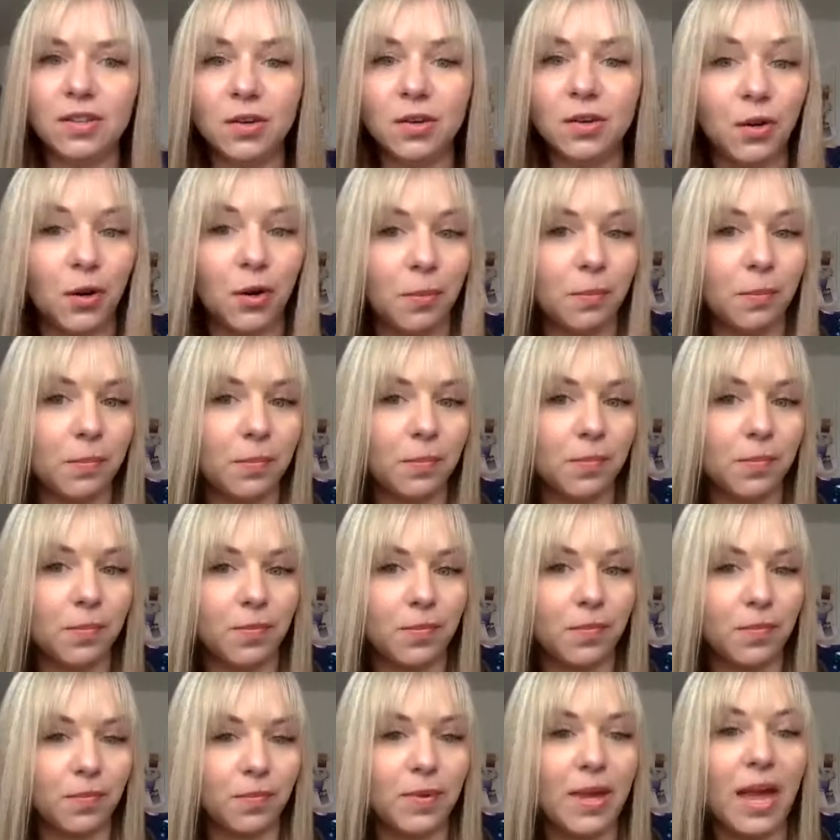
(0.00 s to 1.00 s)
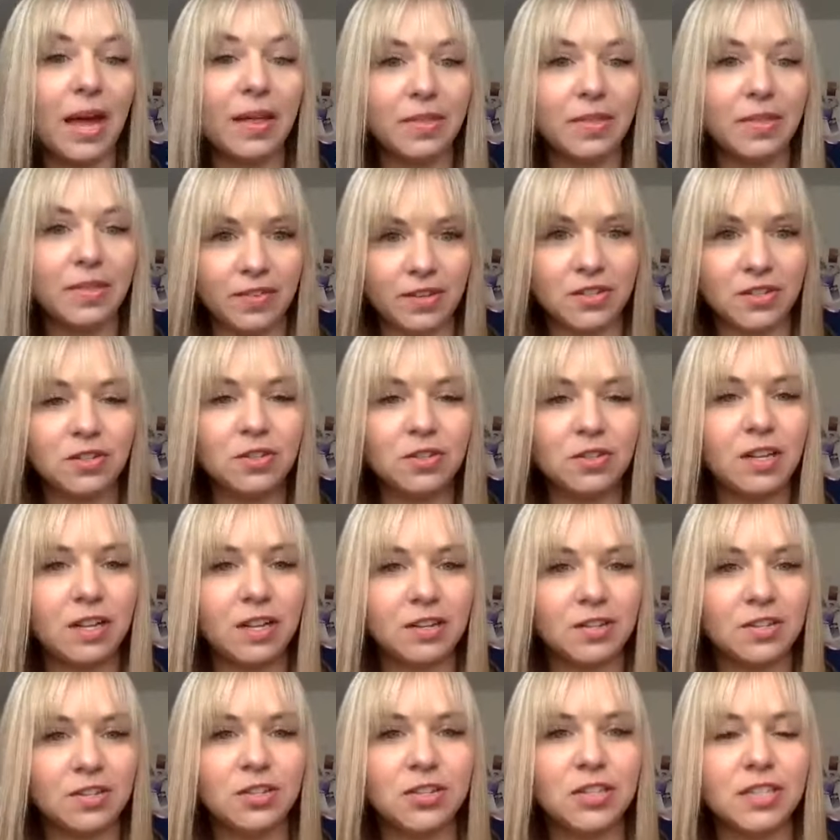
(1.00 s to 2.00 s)
Group. Yeah, the official
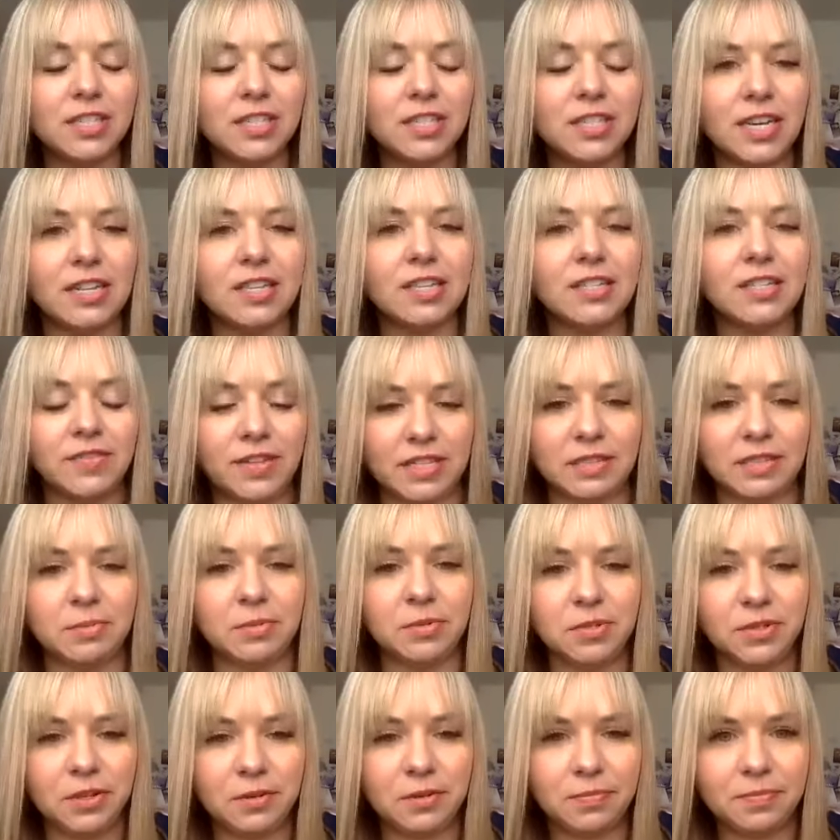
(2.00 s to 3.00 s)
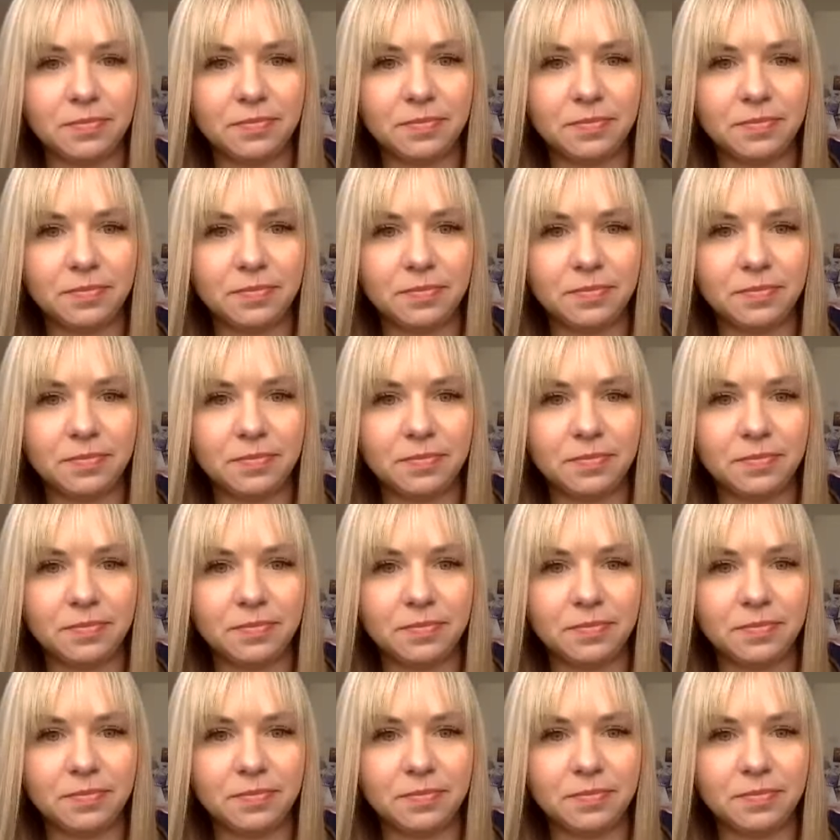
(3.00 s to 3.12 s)
Color Street Stylist Facebook group.